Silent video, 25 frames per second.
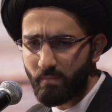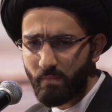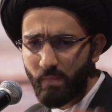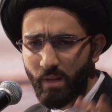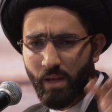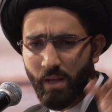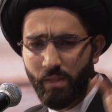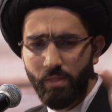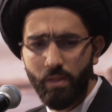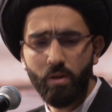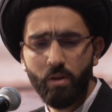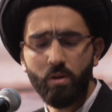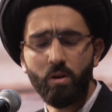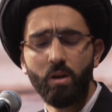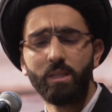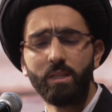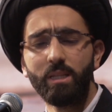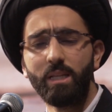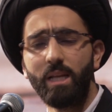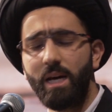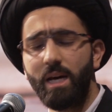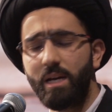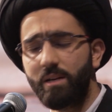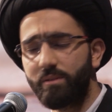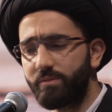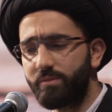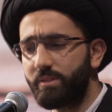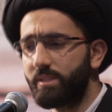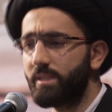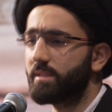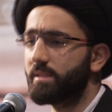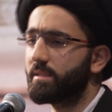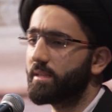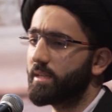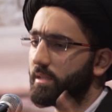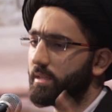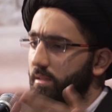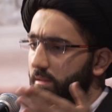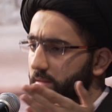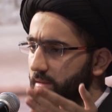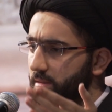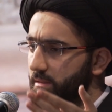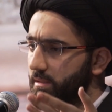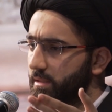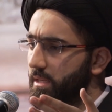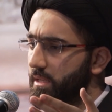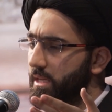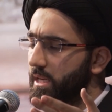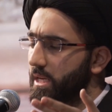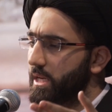There are a lot of details
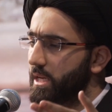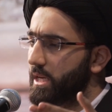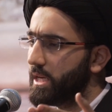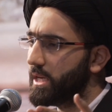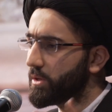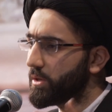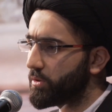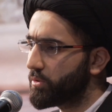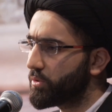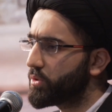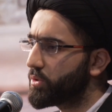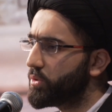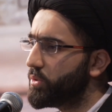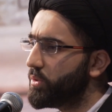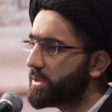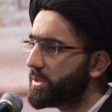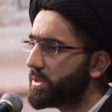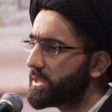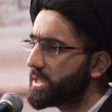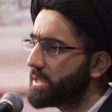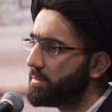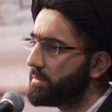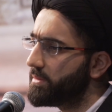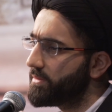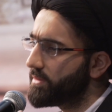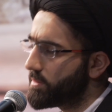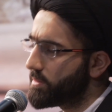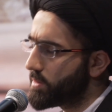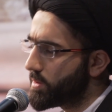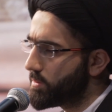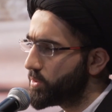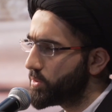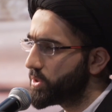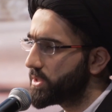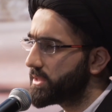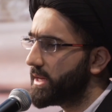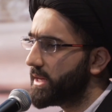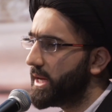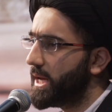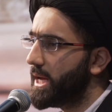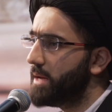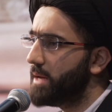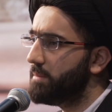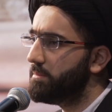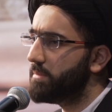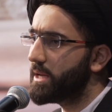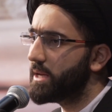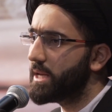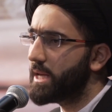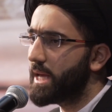in ruku'. Some of them are
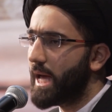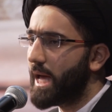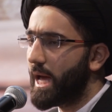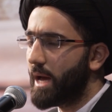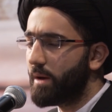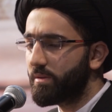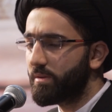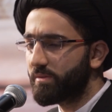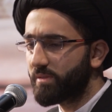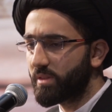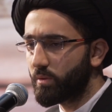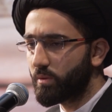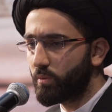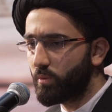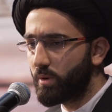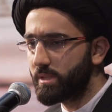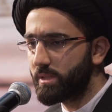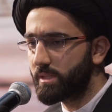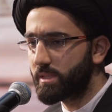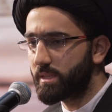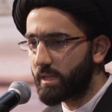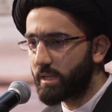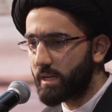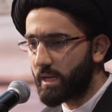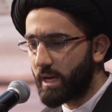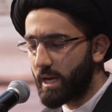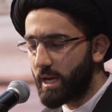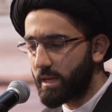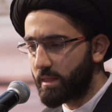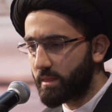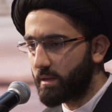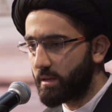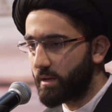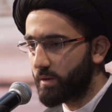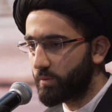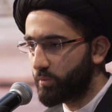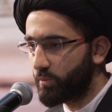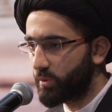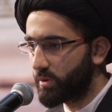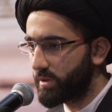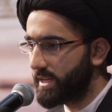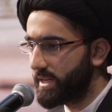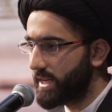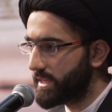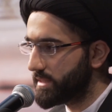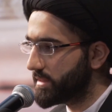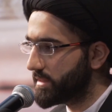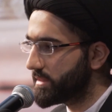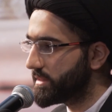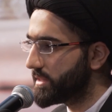mustahab. However, the ones that I thought were
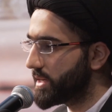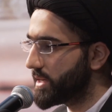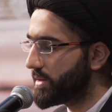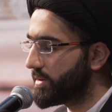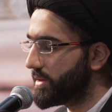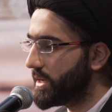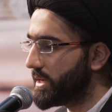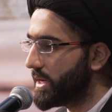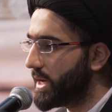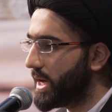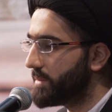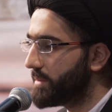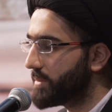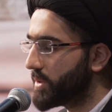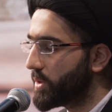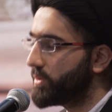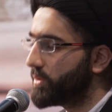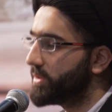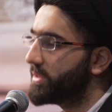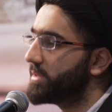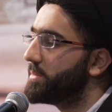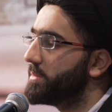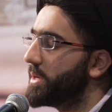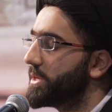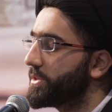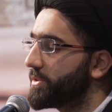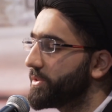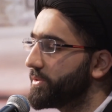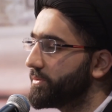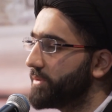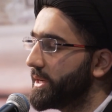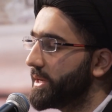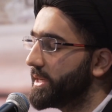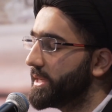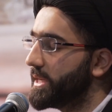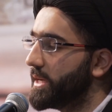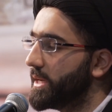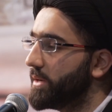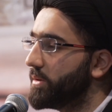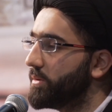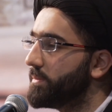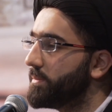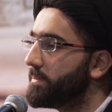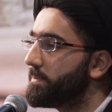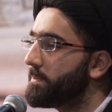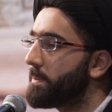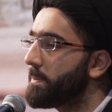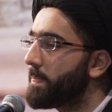necessary, I'm going to mention right now.